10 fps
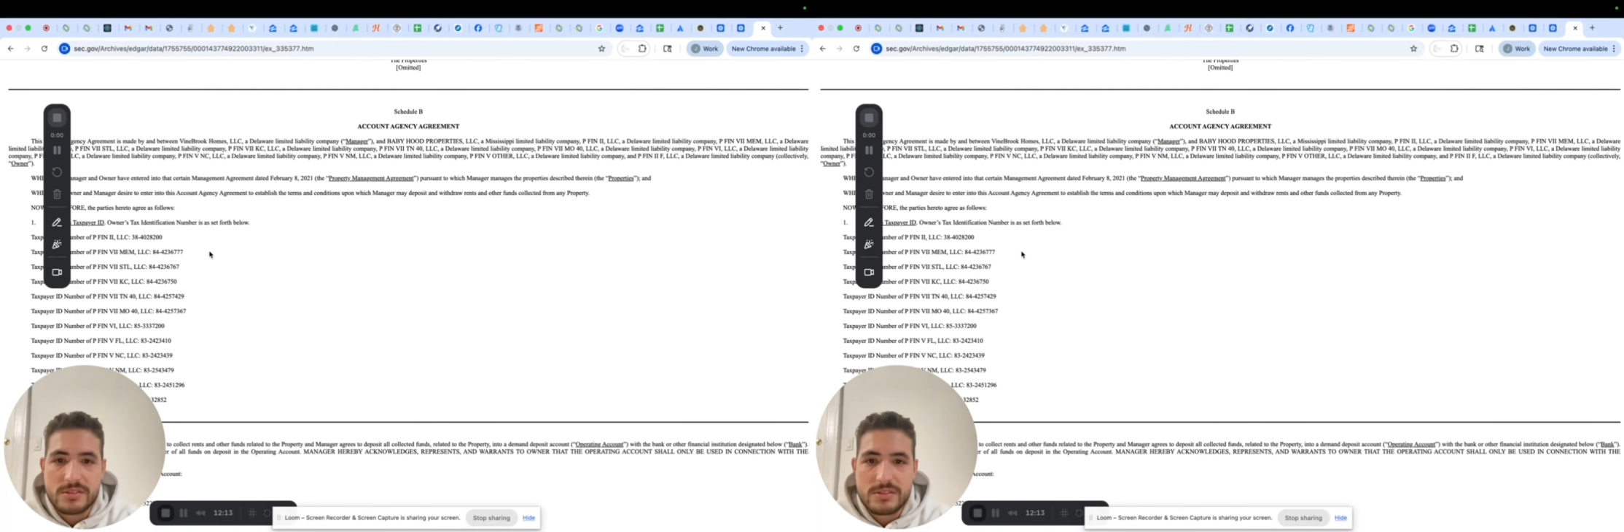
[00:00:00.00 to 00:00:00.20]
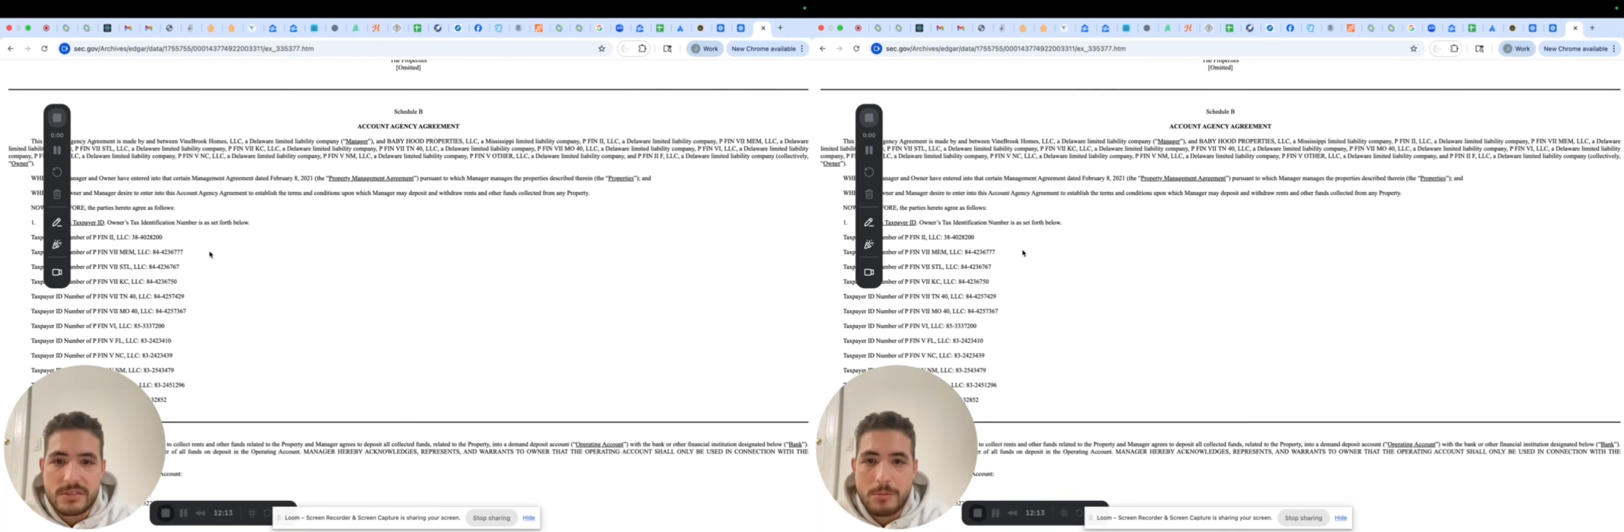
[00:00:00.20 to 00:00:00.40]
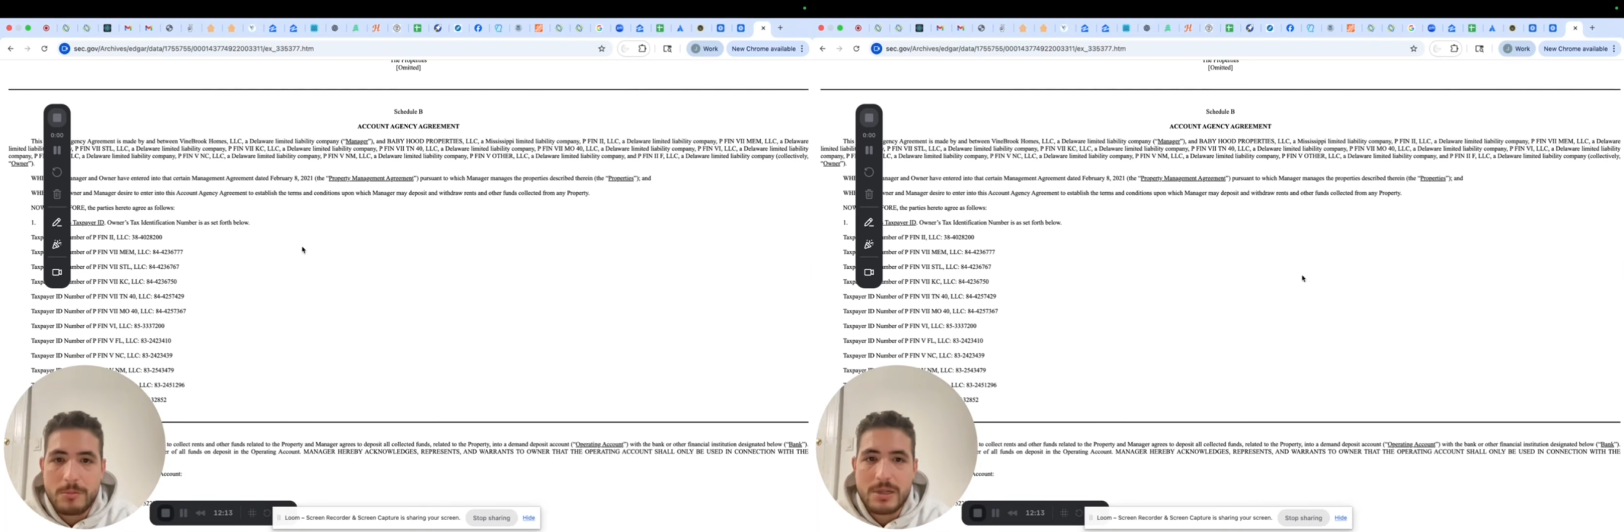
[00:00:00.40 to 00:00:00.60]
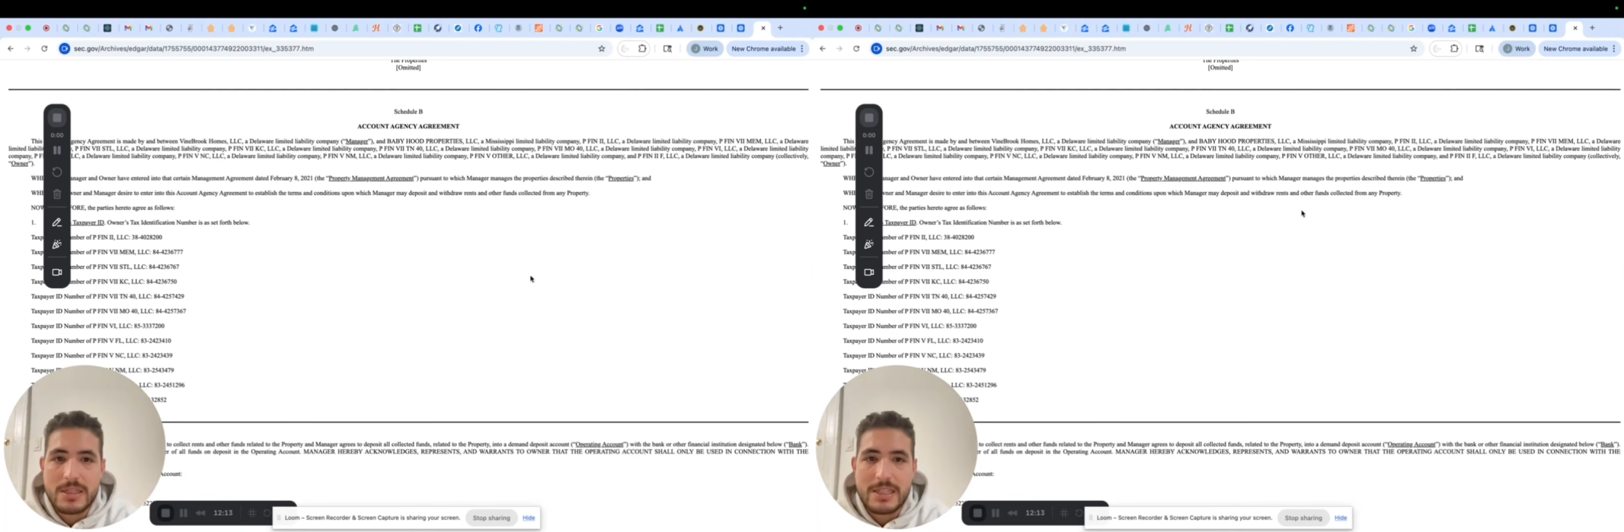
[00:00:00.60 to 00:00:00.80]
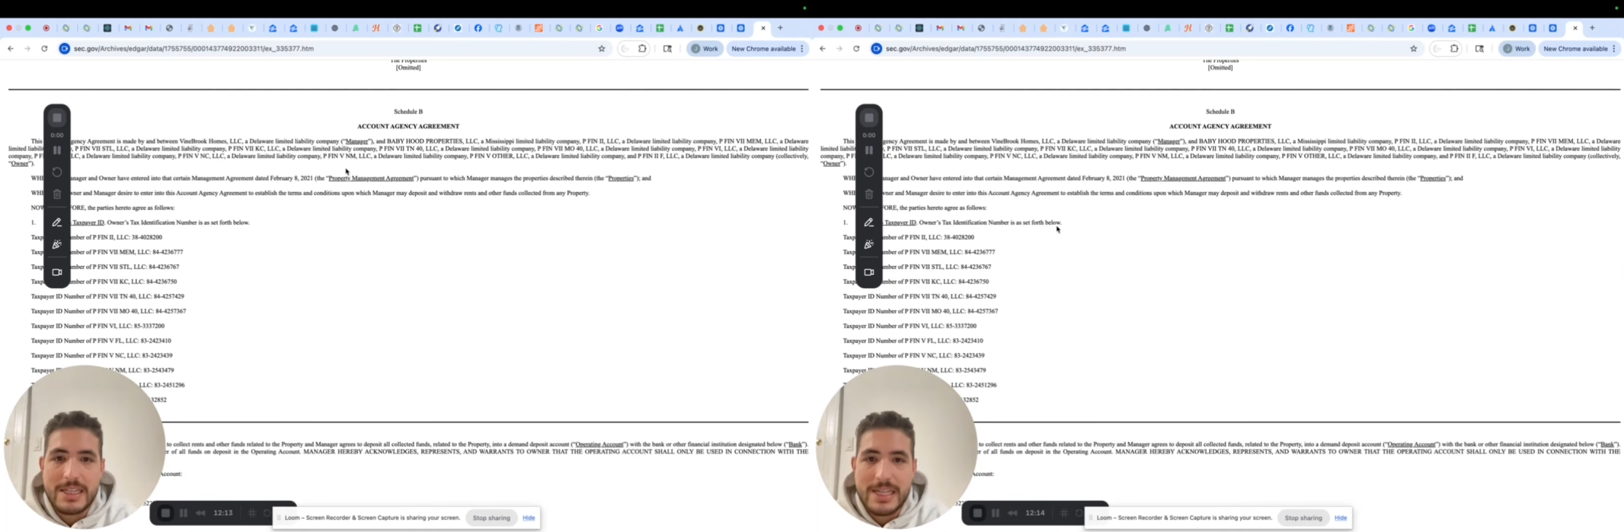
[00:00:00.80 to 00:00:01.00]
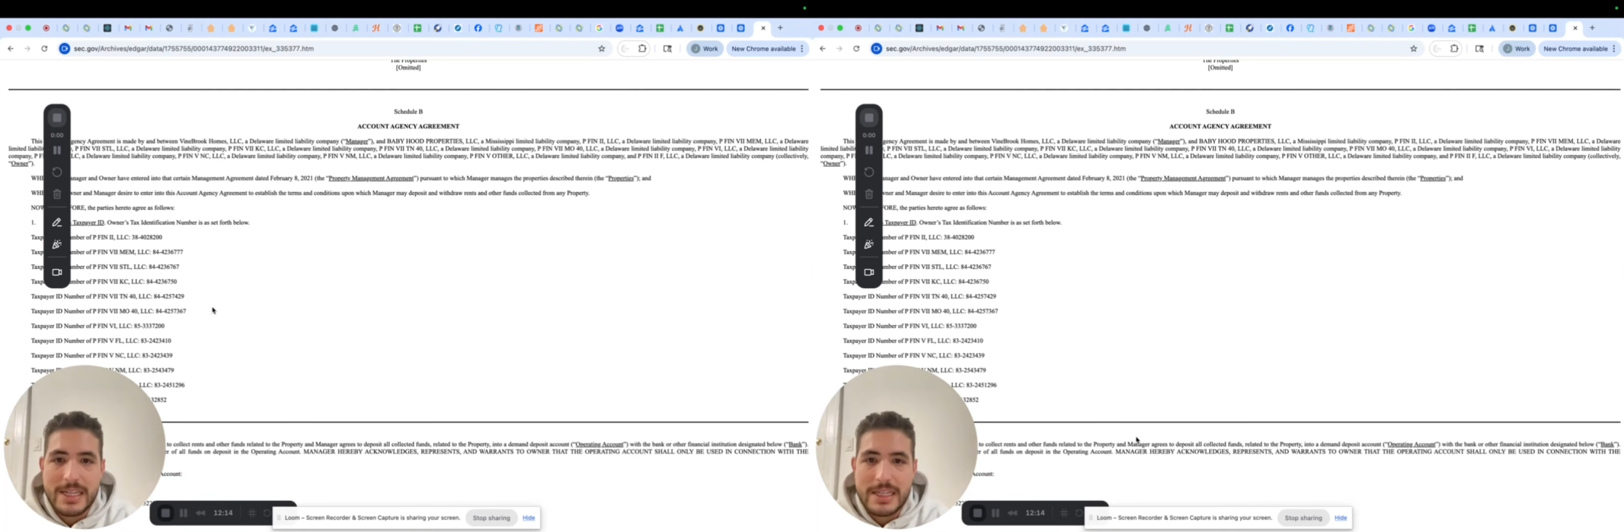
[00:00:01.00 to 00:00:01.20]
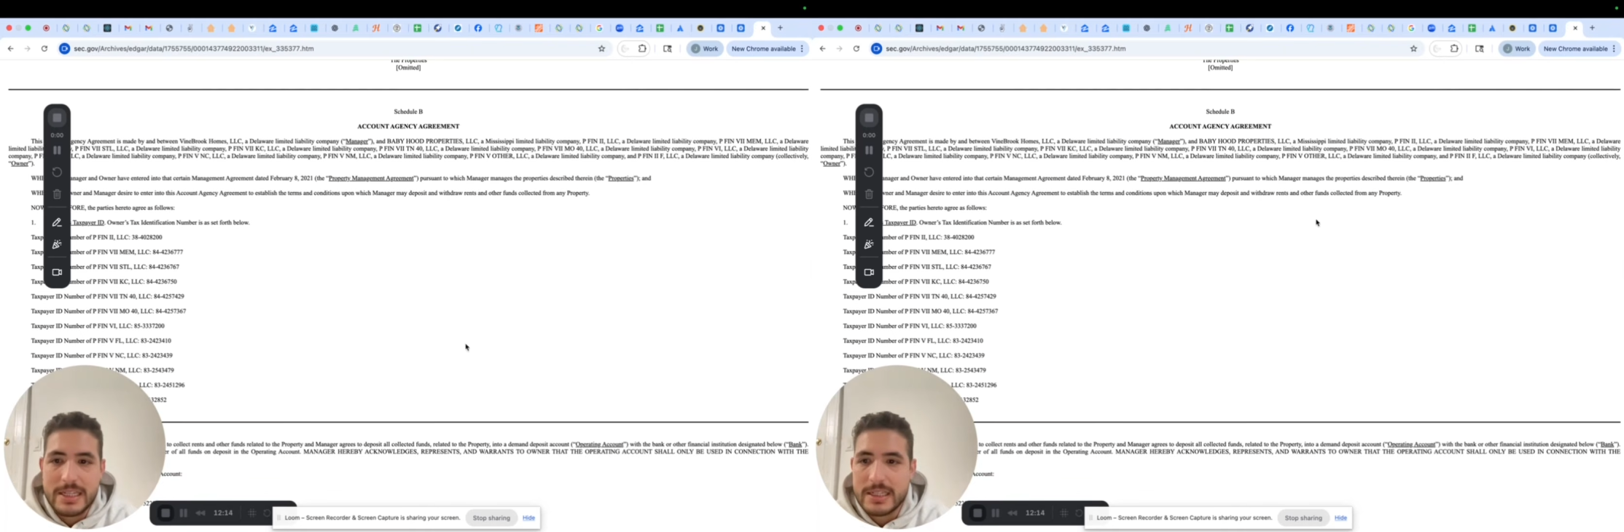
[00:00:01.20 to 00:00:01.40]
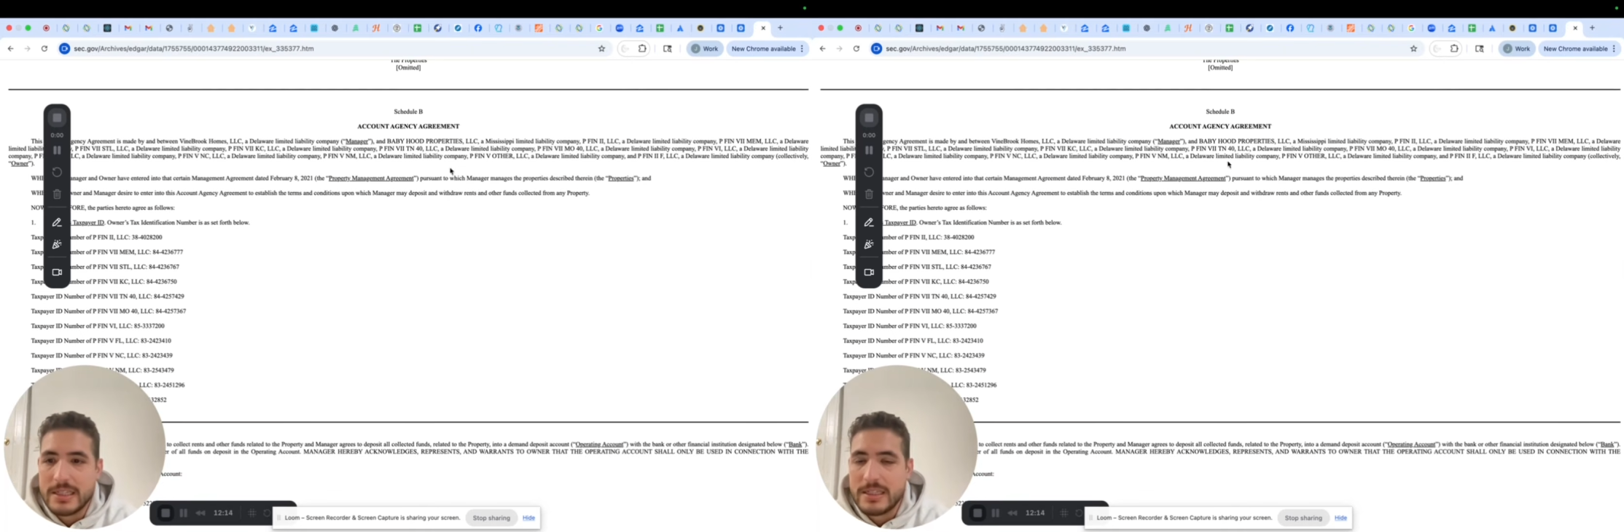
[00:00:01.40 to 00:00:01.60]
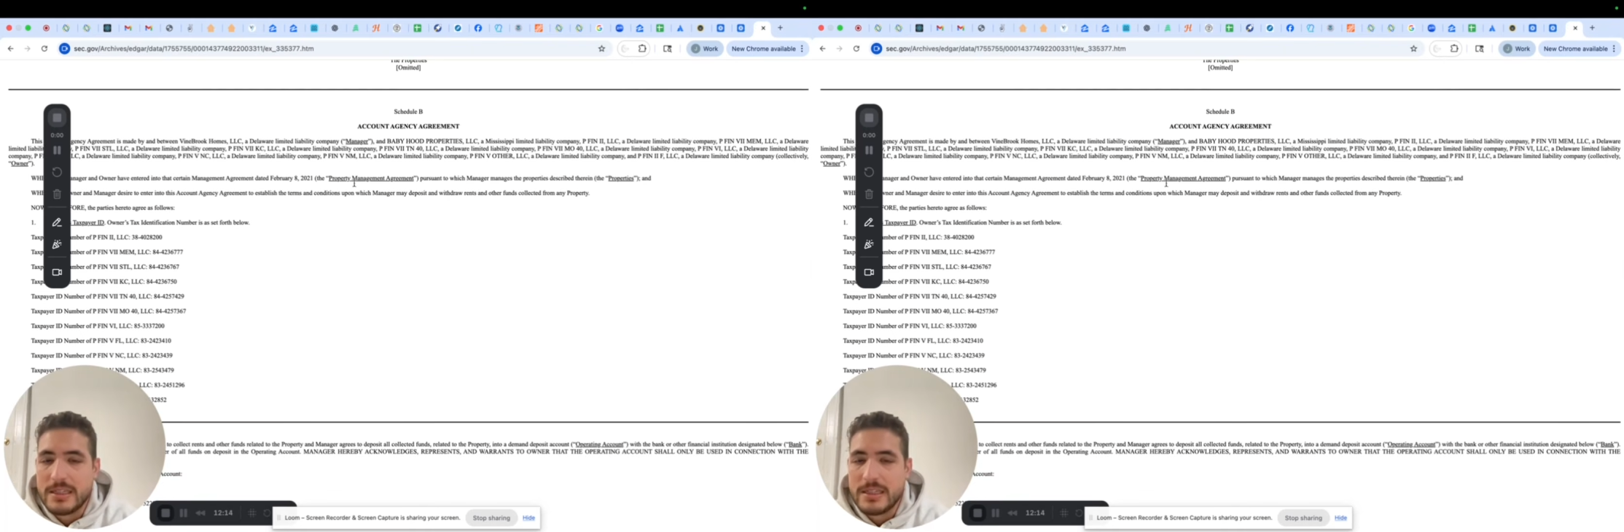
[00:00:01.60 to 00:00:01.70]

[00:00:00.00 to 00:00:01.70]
someone in